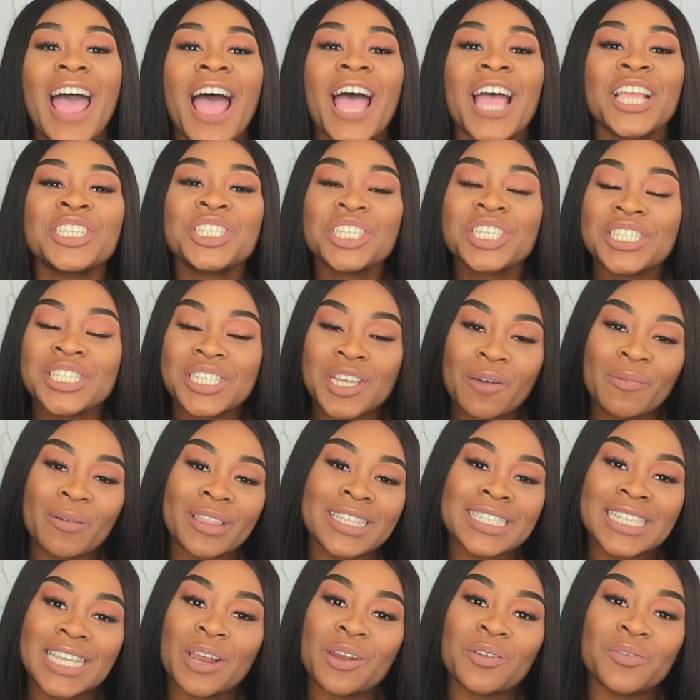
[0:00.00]
as you can tell by
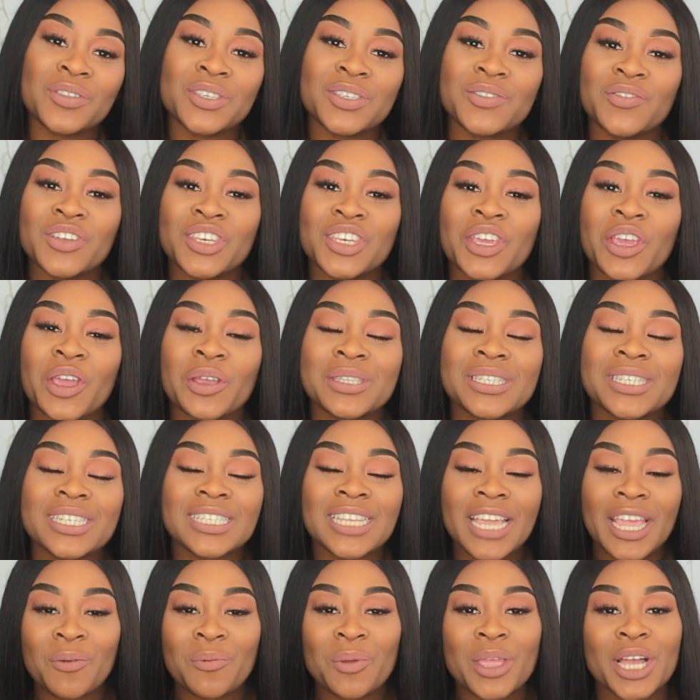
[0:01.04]
the title of this video,
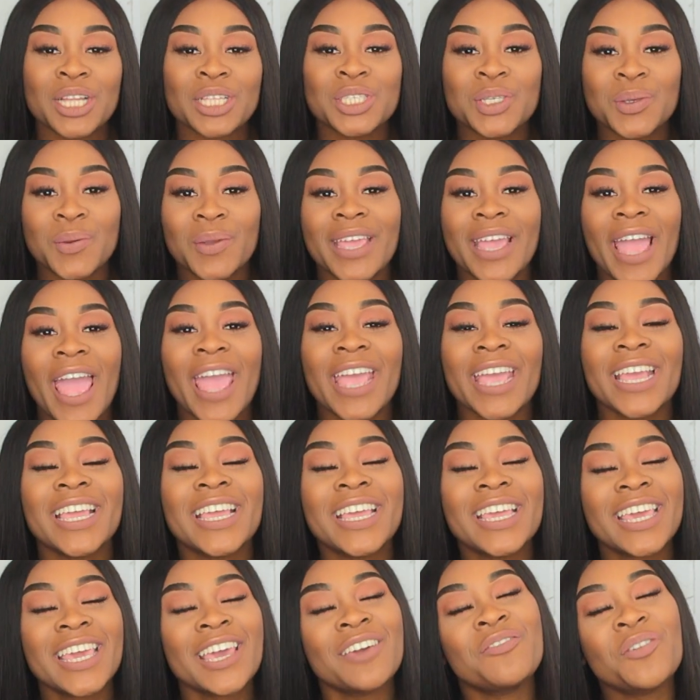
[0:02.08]
today we are doing a
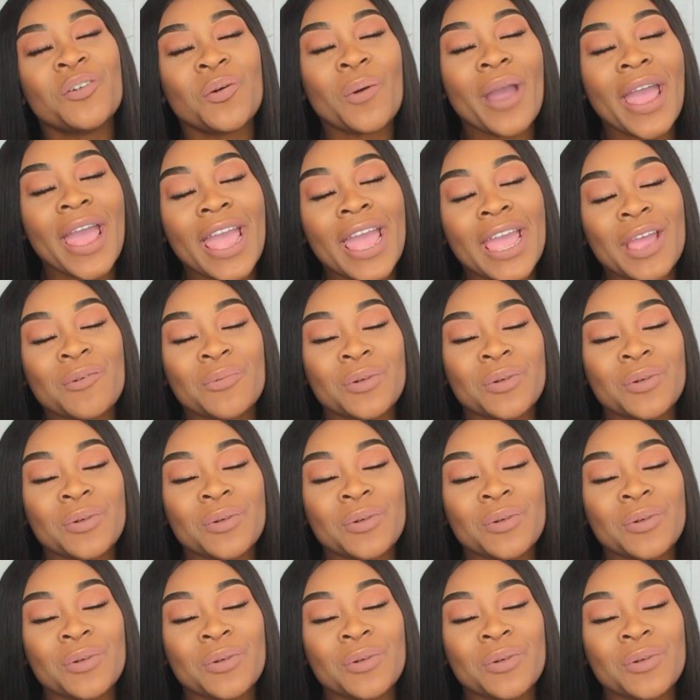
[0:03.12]
giveaway,